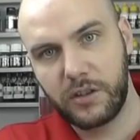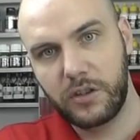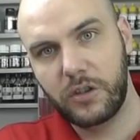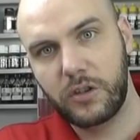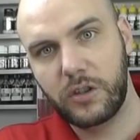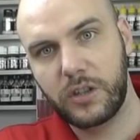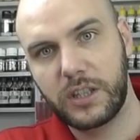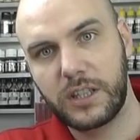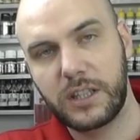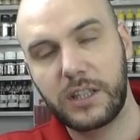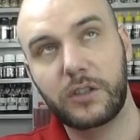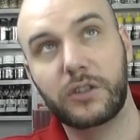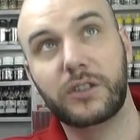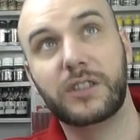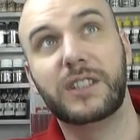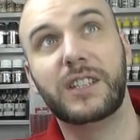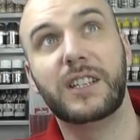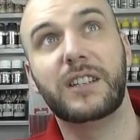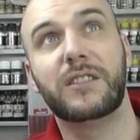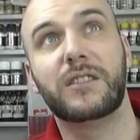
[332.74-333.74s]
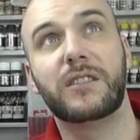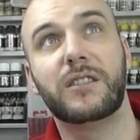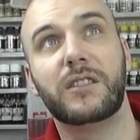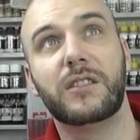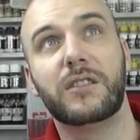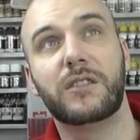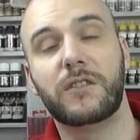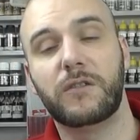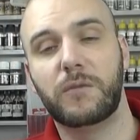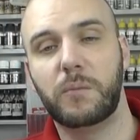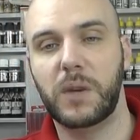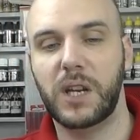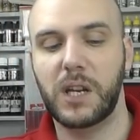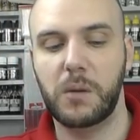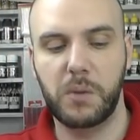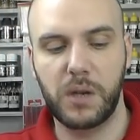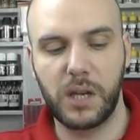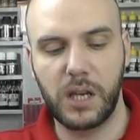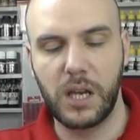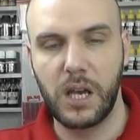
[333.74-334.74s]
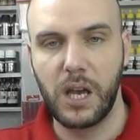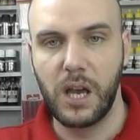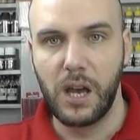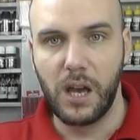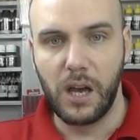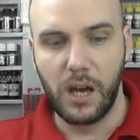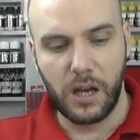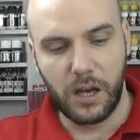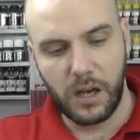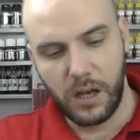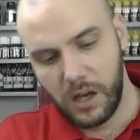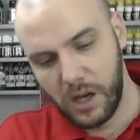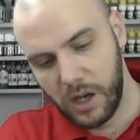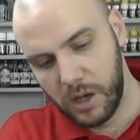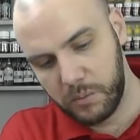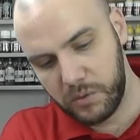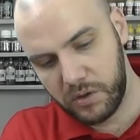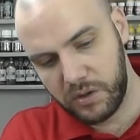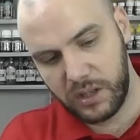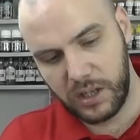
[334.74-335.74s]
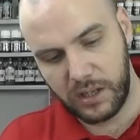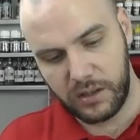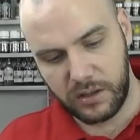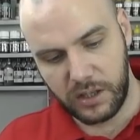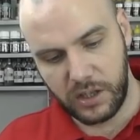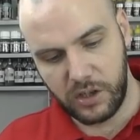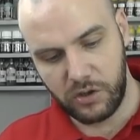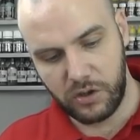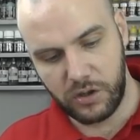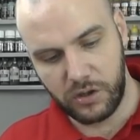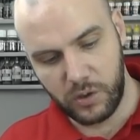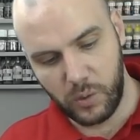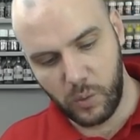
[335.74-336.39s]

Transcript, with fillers: a nice little distance of maybe um, six inches